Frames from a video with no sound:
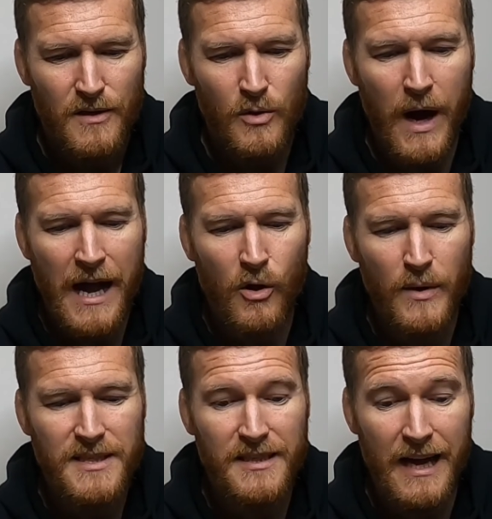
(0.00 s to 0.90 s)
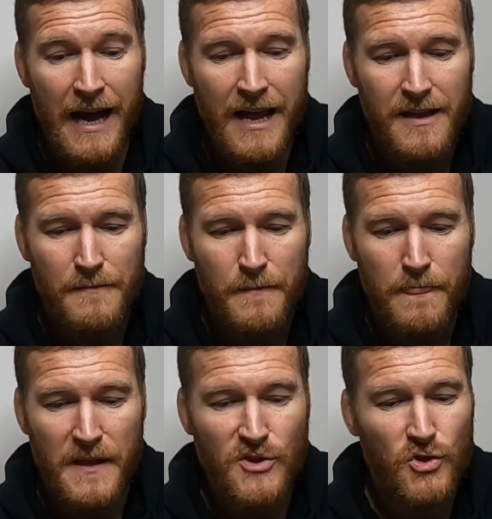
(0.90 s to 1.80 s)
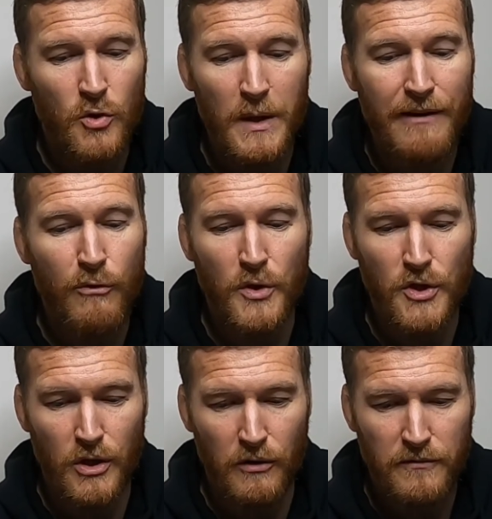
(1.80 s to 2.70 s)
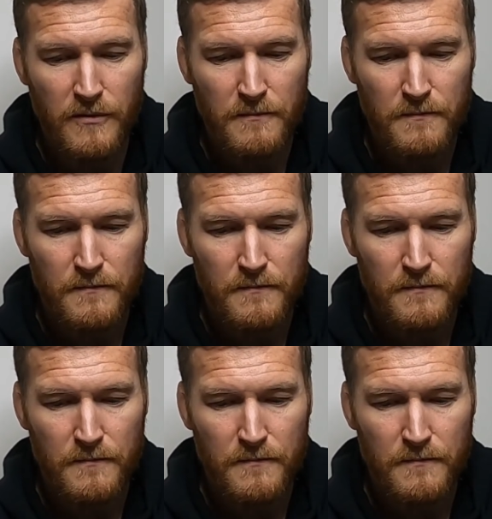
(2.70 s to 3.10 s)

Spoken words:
You are going to die, and so will everyone you love.